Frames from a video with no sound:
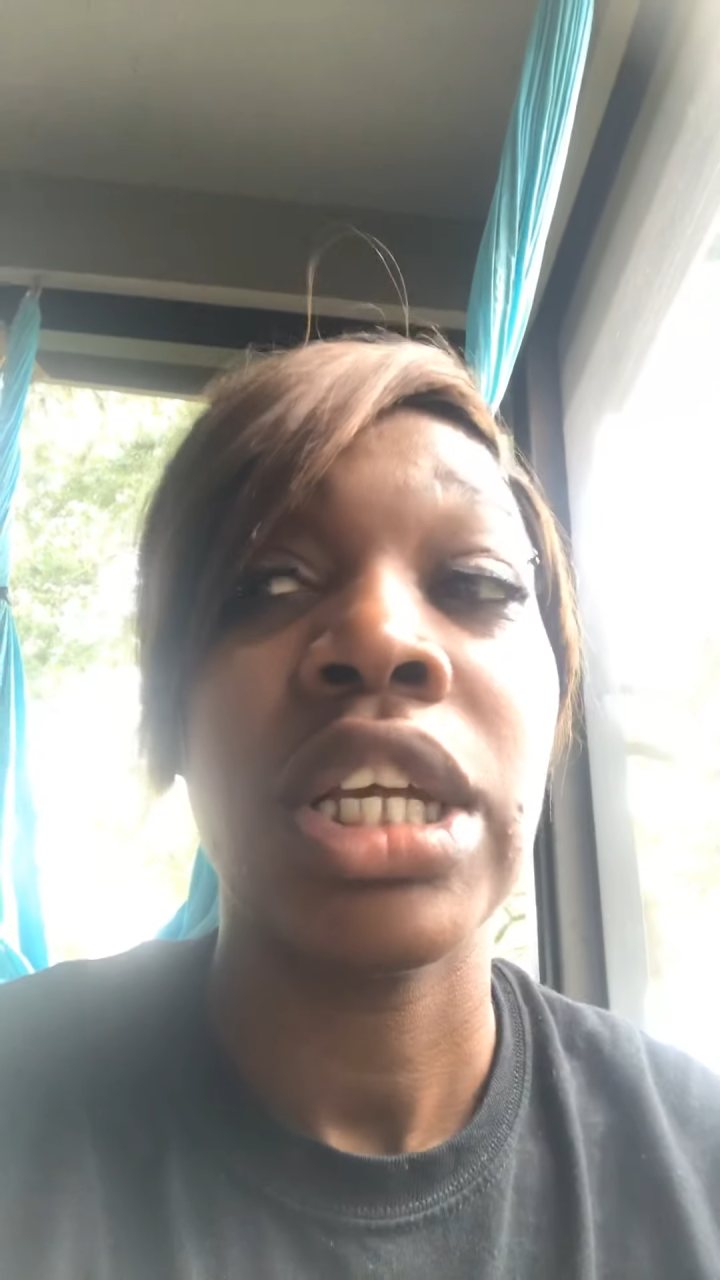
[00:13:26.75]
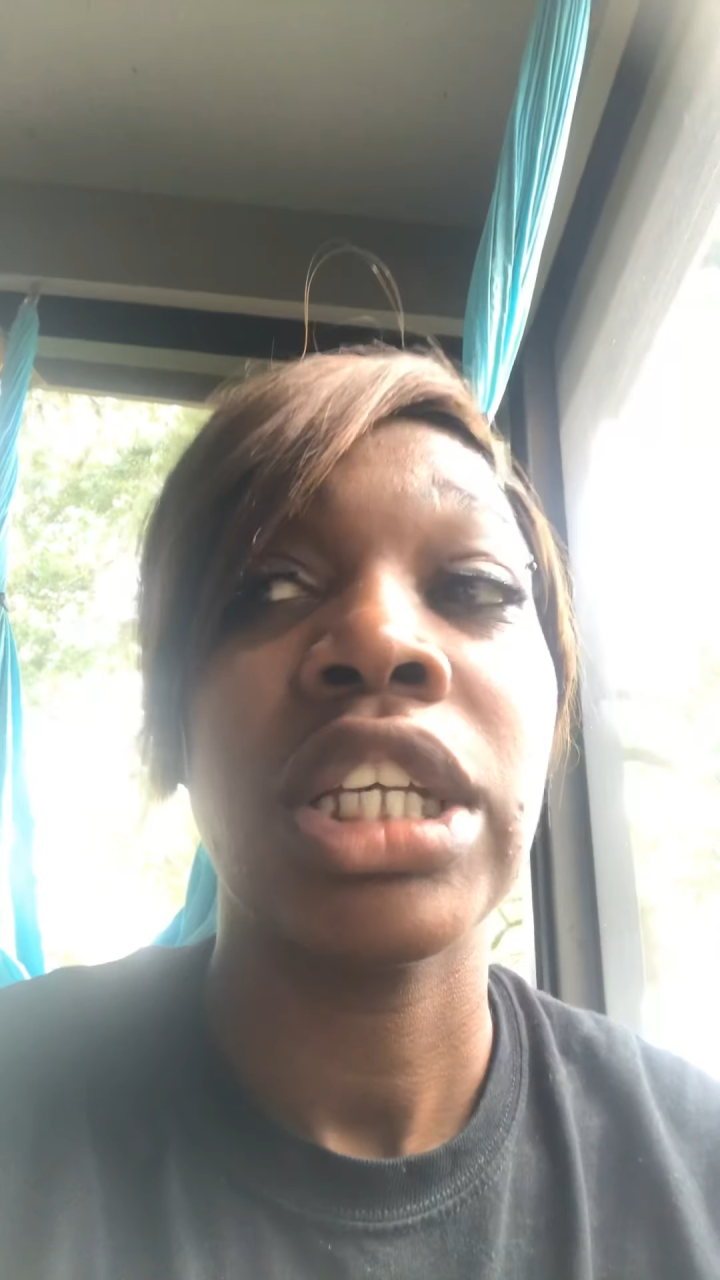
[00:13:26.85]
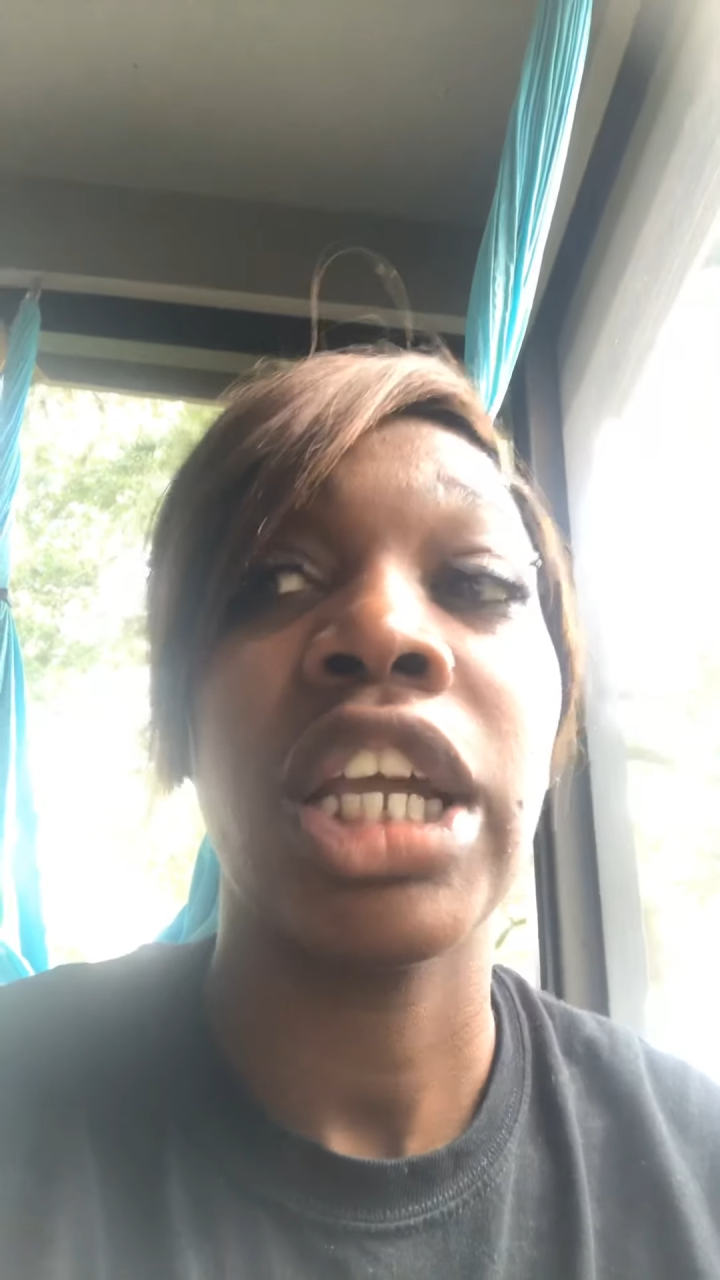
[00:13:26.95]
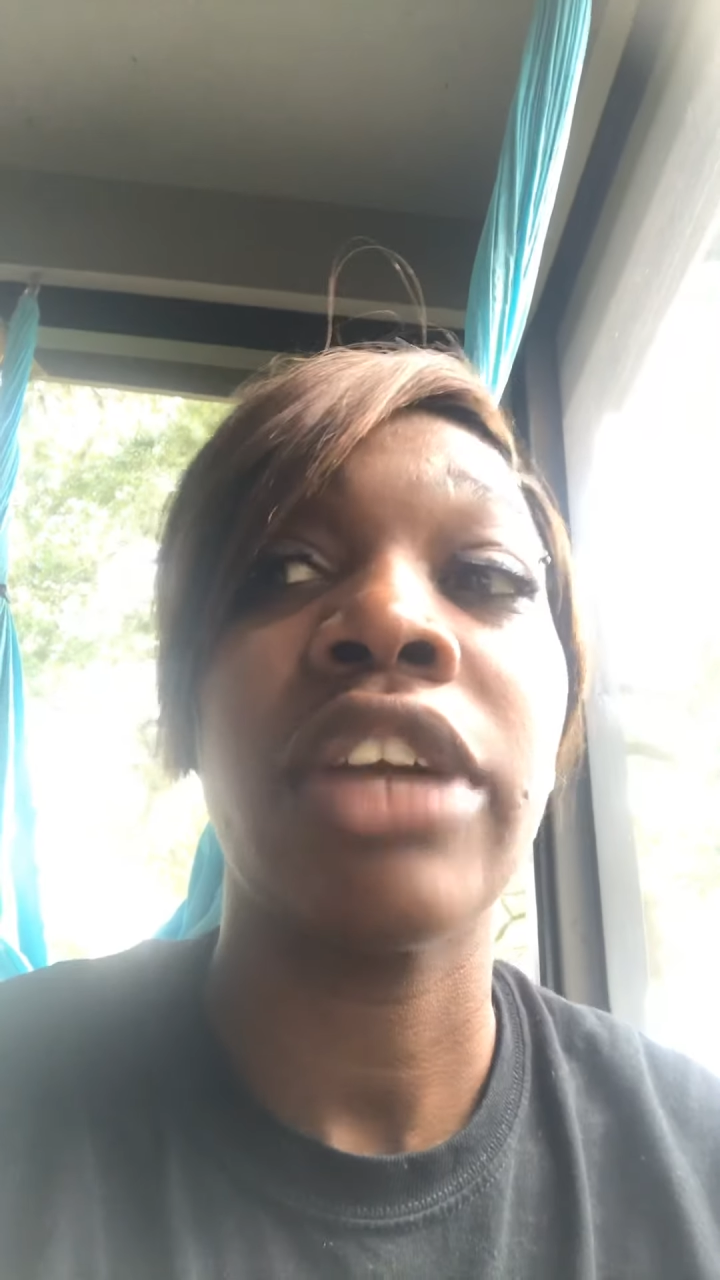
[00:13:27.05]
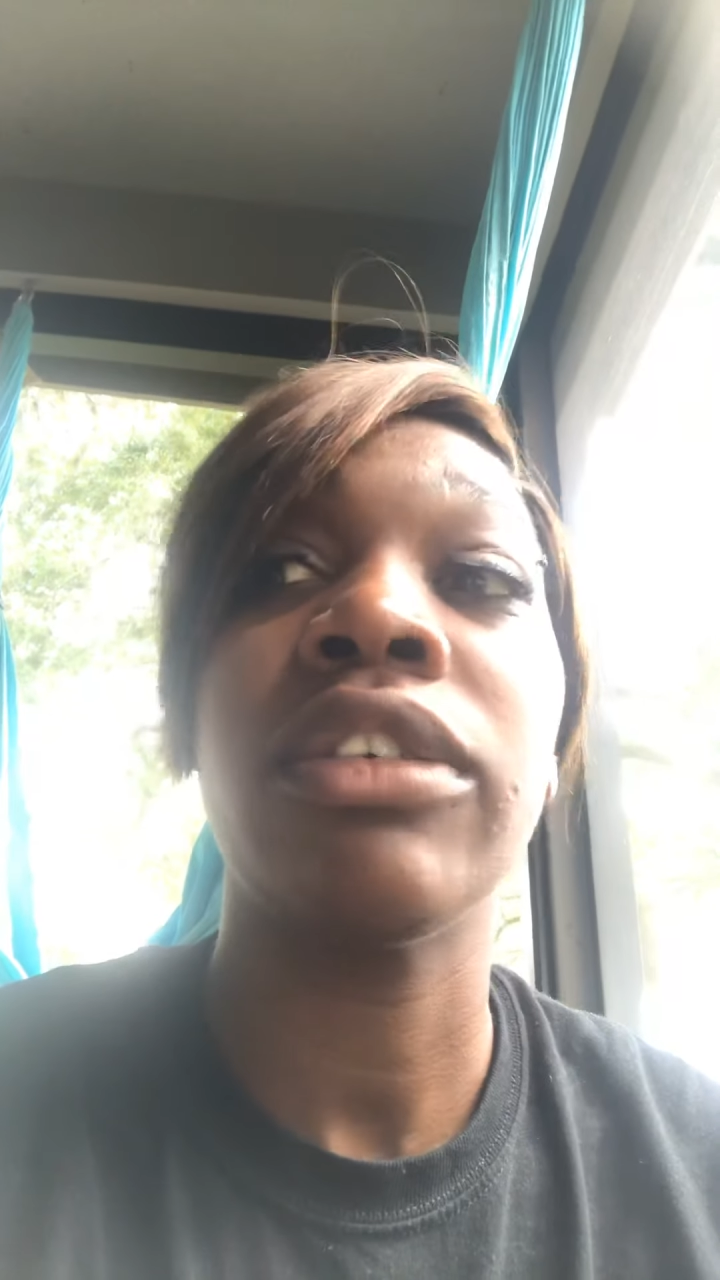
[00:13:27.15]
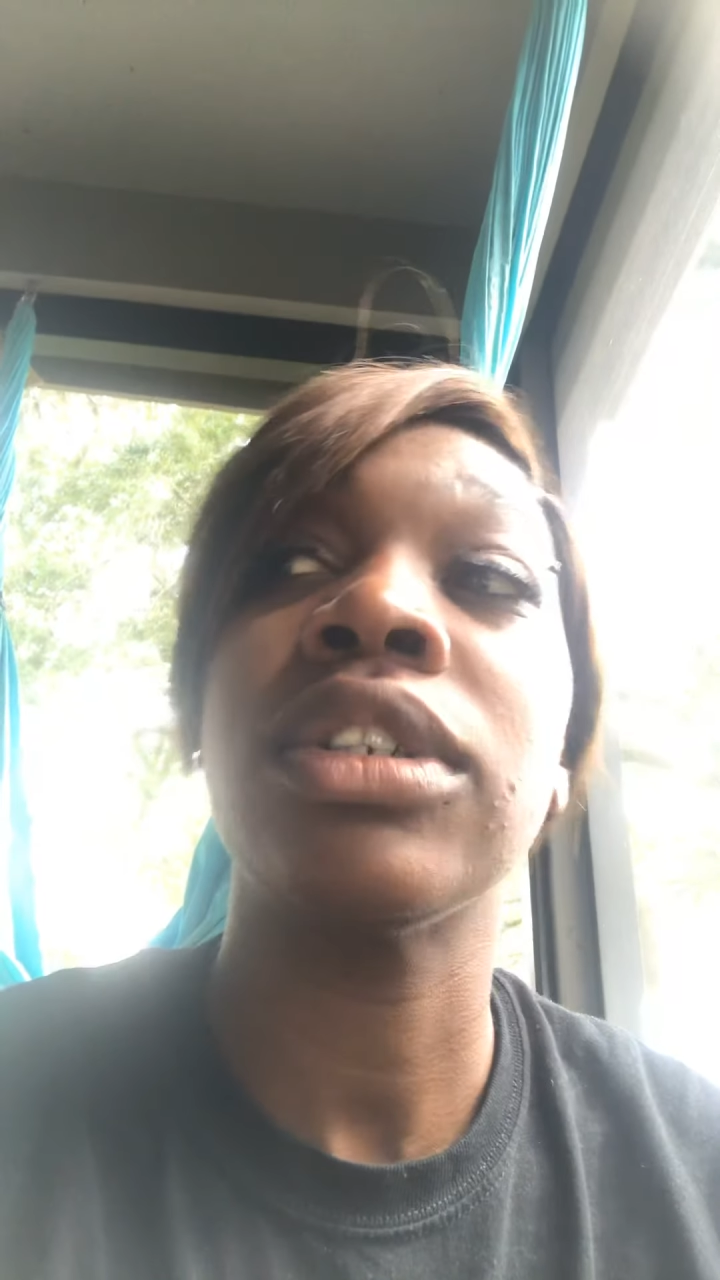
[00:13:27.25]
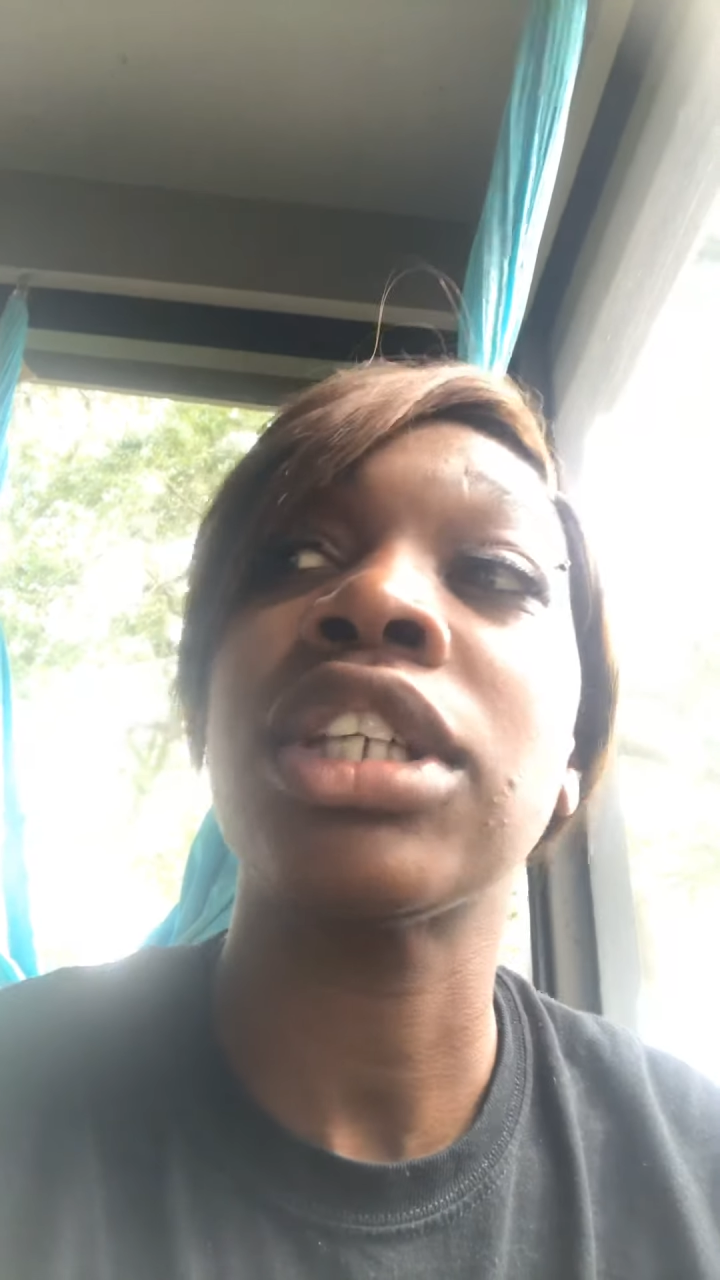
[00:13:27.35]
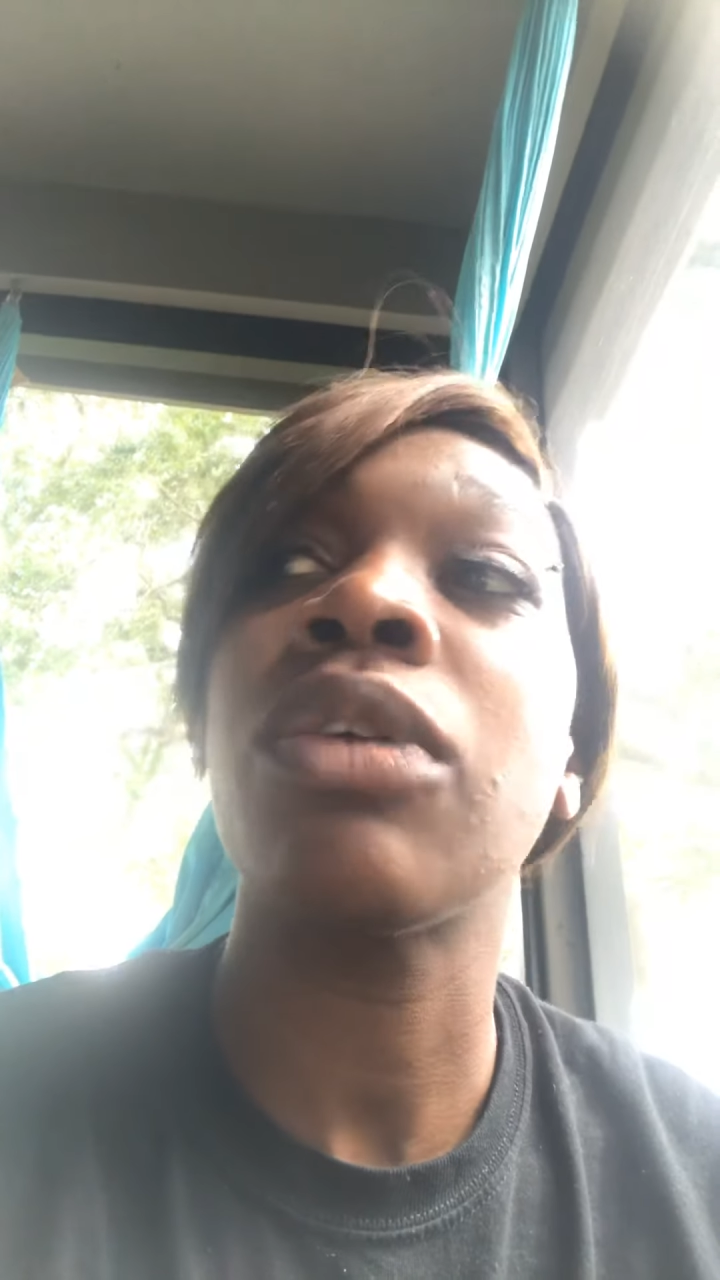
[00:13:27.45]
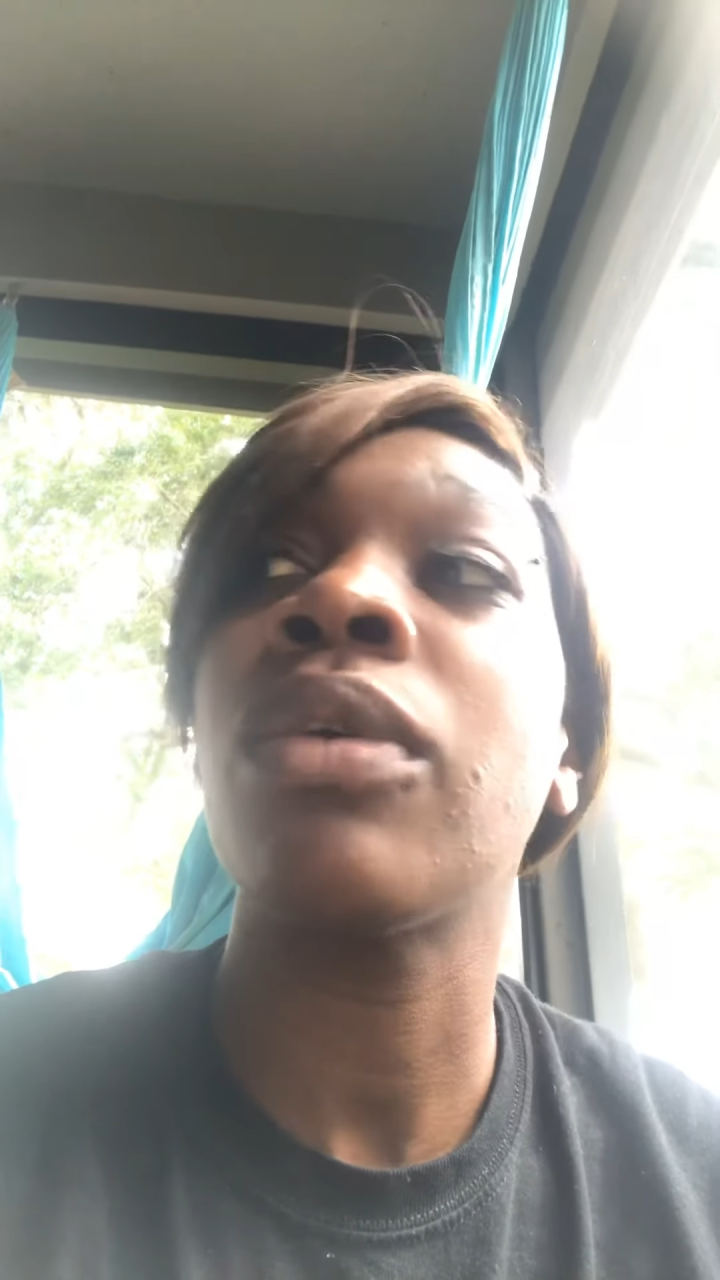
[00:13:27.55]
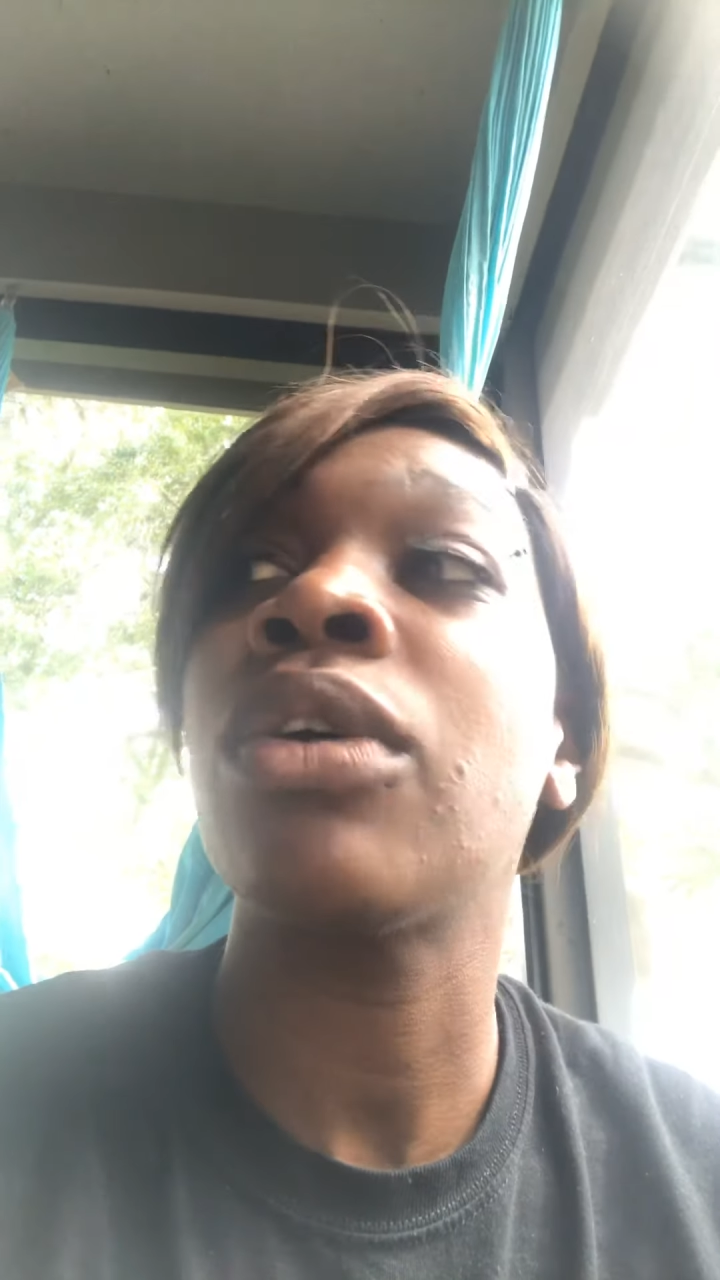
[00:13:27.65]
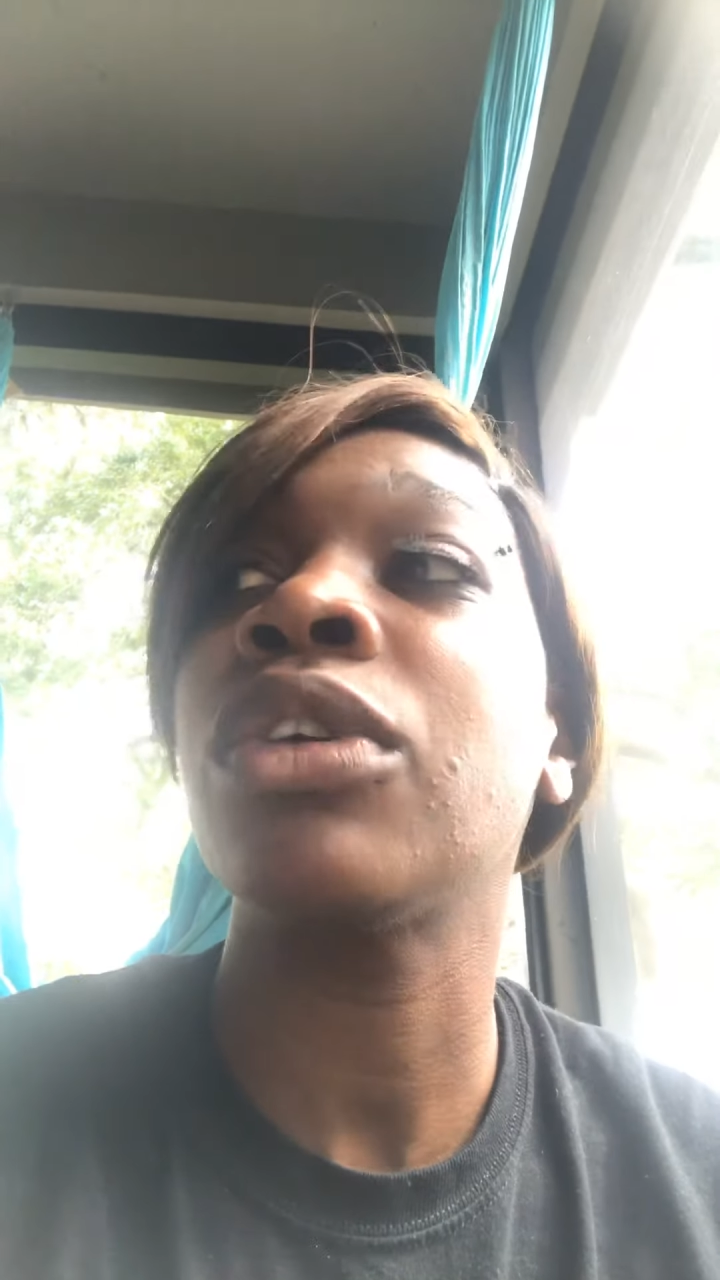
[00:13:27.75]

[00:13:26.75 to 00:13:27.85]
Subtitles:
Like, if you say, well,